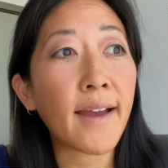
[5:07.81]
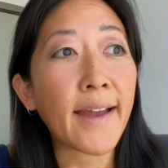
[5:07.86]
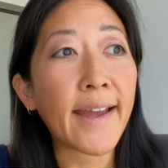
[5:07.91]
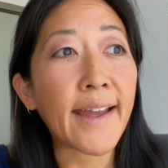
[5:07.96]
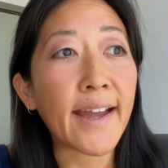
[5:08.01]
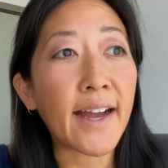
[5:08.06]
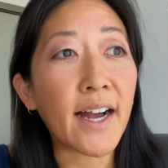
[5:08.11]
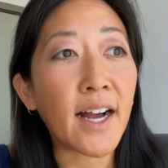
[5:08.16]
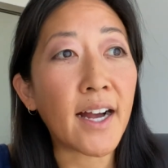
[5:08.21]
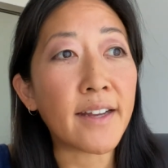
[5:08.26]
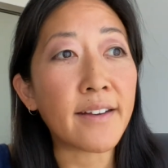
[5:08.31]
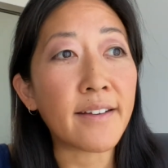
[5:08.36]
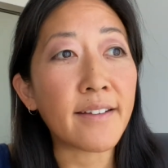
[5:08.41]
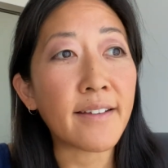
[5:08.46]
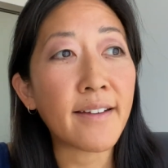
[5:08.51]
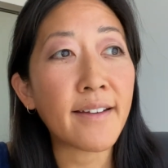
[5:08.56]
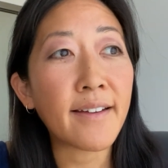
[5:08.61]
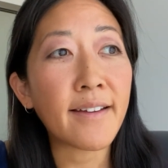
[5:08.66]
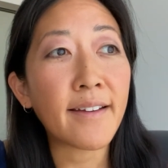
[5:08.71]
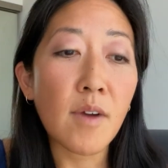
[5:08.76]

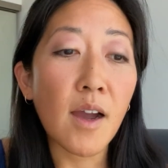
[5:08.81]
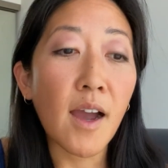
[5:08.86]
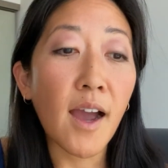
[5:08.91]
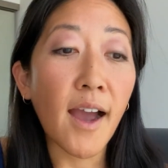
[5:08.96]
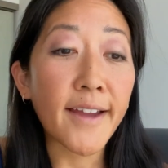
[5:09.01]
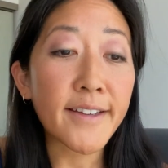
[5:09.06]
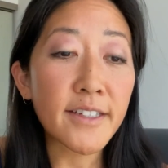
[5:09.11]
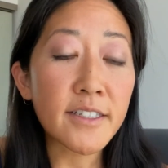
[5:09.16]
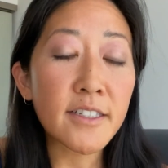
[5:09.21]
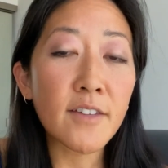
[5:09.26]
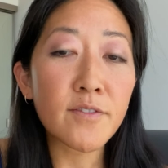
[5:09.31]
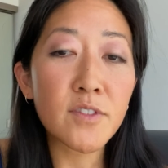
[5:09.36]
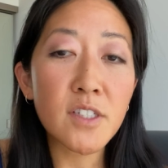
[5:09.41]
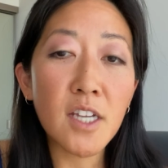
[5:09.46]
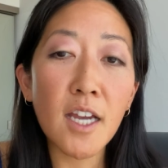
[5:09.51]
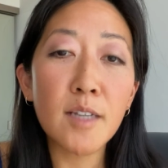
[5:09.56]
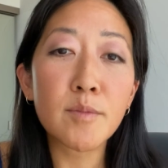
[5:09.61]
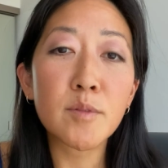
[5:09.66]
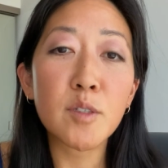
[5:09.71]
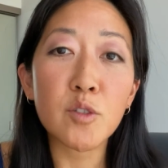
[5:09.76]
and I didn't have
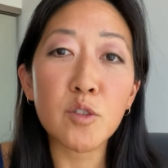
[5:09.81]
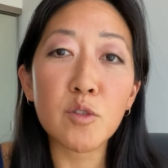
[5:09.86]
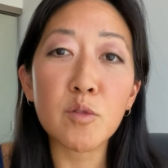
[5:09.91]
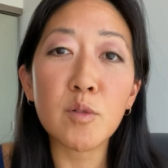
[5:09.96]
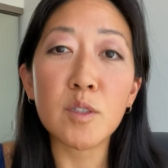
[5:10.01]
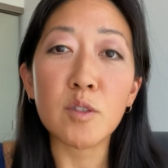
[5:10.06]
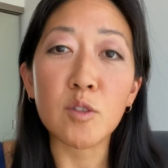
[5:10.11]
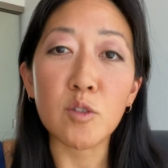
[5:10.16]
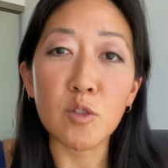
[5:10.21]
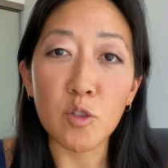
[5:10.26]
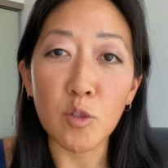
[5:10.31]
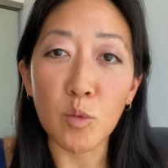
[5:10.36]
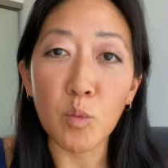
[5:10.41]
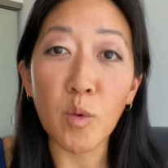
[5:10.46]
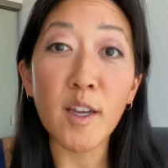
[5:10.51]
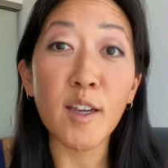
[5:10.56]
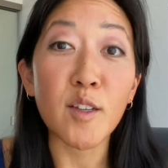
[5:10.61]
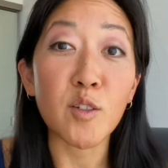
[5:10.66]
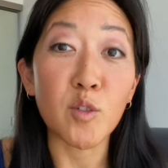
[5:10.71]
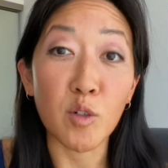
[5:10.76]
time to do it the
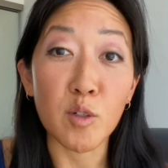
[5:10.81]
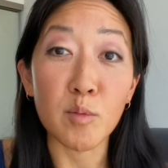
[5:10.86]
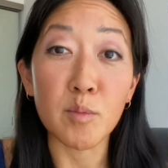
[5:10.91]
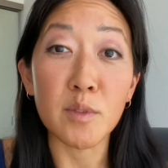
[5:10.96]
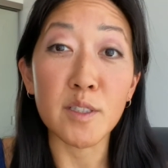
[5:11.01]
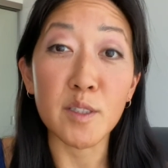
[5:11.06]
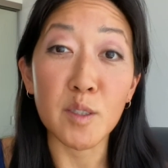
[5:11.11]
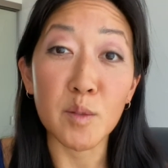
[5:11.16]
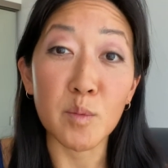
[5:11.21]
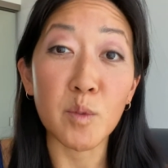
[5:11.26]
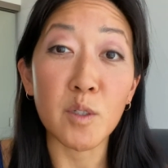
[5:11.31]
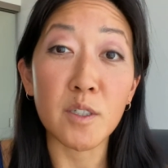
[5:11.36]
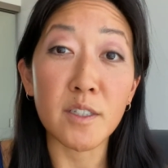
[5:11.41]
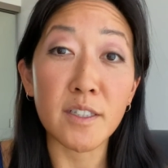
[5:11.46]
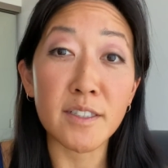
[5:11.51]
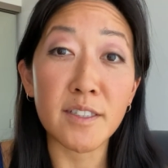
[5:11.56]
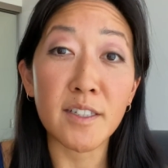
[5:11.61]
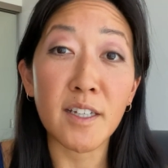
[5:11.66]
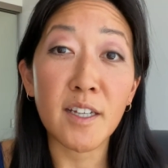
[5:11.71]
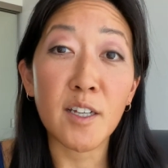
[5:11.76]
way I normally
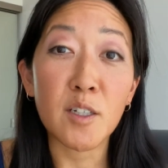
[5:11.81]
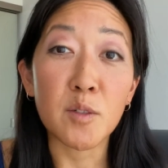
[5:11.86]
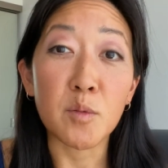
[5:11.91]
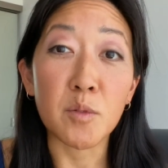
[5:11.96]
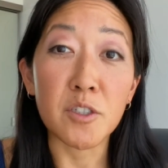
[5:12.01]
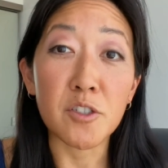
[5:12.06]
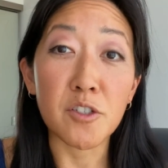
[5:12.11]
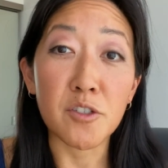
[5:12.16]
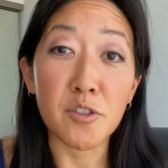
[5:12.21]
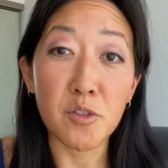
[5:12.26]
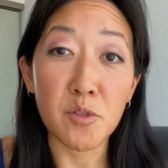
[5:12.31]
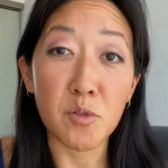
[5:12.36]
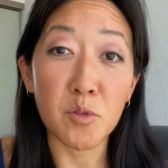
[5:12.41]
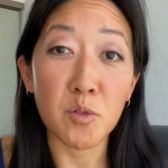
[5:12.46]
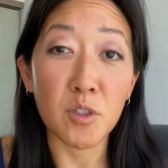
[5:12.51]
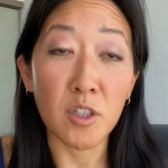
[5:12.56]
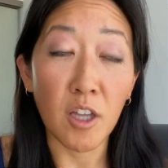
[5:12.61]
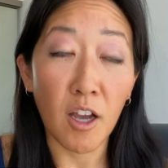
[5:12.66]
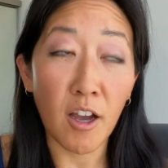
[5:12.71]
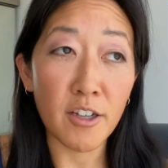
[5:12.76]
would, which is through
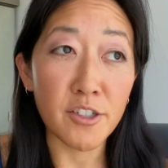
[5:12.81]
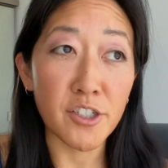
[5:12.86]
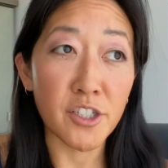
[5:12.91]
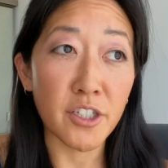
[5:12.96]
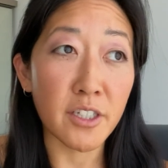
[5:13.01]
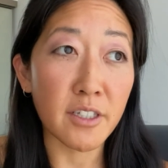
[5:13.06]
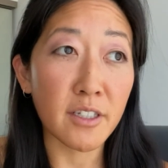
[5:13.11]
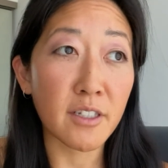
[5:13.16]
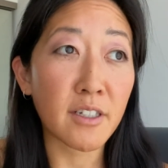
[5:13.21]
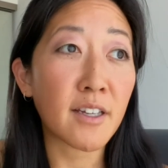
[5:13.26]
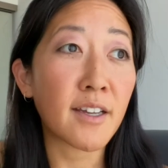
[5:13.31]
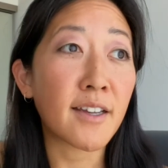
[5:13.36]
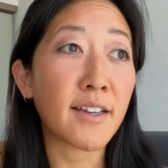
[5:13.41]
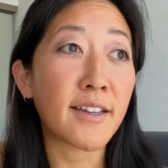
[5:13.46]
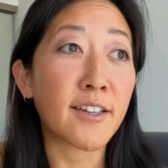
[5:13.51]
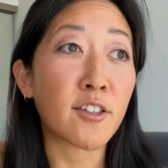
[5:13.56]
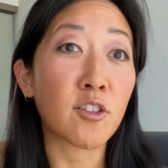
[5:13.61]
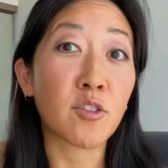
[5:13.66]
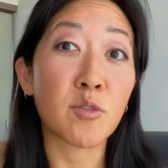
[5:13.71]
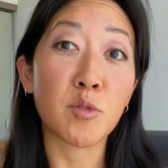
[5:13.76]
Logic
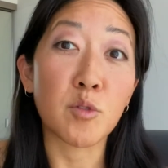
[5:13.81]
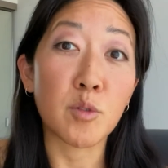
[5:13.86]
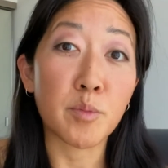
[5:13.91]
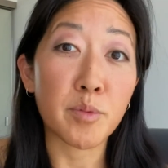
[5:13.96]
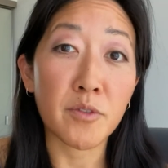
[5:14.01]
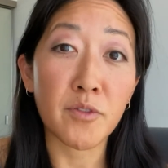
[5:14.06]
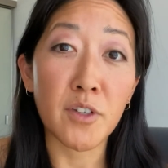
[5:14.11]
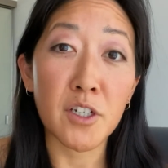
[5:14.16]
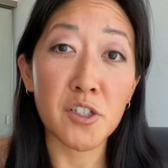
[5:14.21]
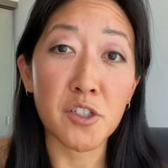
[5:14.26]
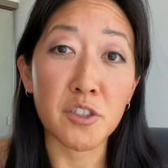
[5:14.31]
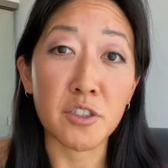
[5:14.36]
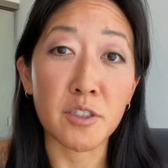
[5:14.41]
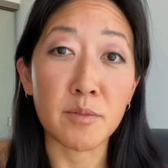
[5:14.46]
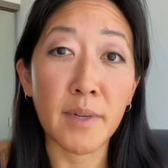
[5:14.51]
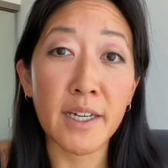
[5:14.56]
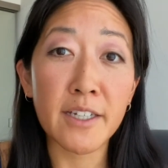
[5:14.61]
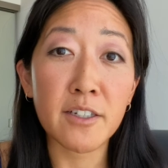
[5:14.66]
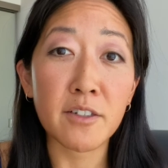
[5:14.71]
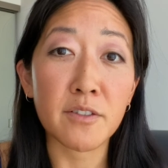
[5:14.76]
and through a professional
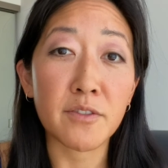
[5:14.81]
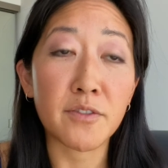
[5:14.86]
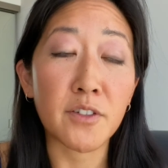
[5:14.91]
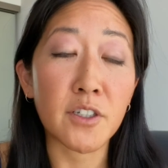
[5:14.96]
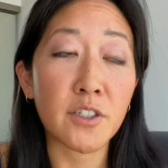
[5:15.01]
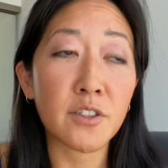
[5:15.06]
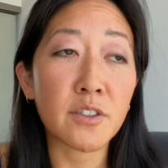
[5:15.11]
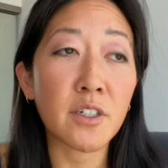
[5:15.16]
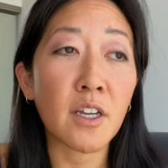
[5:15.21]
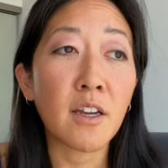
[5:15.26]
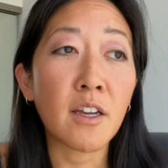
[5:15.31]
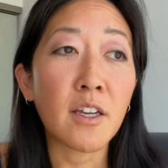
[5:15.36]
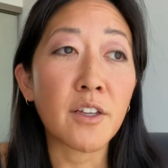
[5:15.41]
microphone.